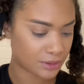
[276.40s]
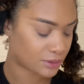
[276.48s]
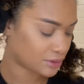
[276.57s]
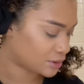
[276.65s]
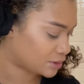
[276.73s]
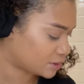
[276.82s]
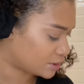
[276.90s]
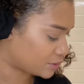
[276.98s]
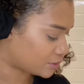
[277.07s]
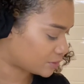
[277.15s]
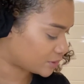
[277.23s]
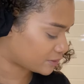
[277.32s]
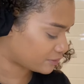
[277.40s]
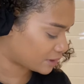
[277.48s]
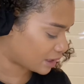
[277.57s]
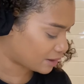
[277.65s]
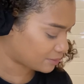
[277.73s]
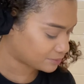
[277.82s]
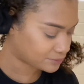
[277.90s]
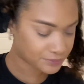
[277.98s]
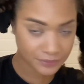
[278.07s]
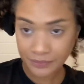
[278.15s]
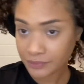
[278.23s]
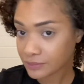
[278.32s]
Just a little bit of that.
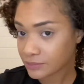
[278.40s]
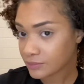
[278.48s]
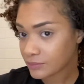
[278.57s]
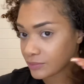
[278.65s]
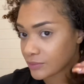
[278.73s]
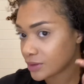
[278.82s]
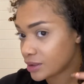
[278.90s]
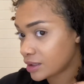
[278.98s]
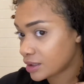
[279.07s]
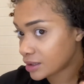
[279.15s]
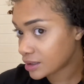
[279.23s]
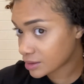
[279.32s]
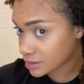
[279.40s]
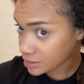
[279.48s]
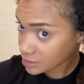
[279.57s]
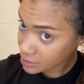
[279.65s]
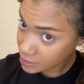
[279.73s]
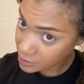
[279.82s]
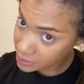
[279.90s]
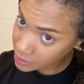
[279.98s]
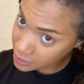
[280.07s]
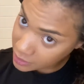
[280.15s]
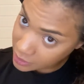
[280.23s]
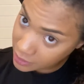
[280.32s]
And
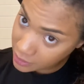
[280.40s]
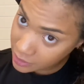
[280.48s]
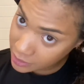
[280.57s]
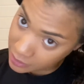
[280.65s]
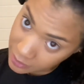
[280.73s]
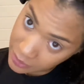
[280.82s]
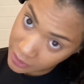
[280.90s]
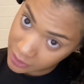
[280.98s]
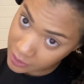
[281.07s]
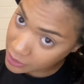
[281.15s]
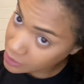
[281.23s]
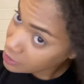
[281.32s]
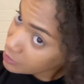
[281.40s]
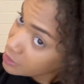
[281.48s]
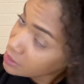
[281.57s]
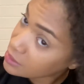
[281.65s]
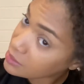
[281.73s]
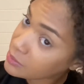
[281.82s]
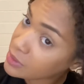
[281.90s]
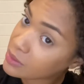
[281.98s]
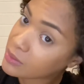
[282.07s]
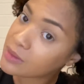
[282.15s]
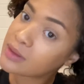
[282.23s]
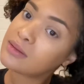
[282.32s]
I'm gonna start with this middle
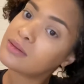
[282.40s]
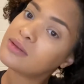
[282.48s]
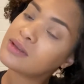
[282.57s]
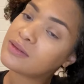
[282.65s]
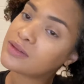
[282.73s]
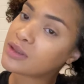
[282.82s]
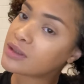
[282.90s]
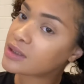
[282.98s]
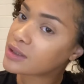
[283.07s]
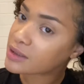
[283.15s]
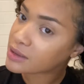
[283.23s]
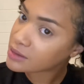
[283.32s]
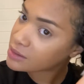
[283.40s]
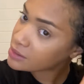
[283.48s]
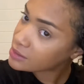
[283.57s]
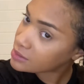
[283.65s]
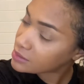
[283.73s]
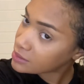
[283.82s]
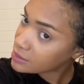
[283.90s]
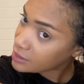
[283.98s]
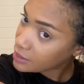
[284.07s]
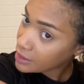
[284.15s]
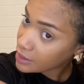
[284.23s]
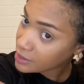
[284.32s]
one. Could have started at the
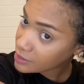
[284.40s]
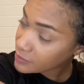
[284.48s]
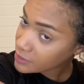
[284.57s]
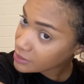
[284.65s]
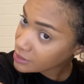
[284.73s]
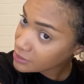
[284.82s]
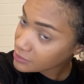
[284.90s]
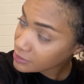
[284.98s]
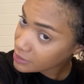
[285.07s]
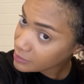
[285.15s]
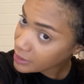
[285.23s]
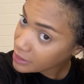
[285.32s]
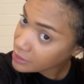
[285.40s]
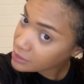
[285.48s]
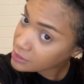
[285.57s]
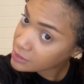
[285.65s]
end, but it doesn't really matter.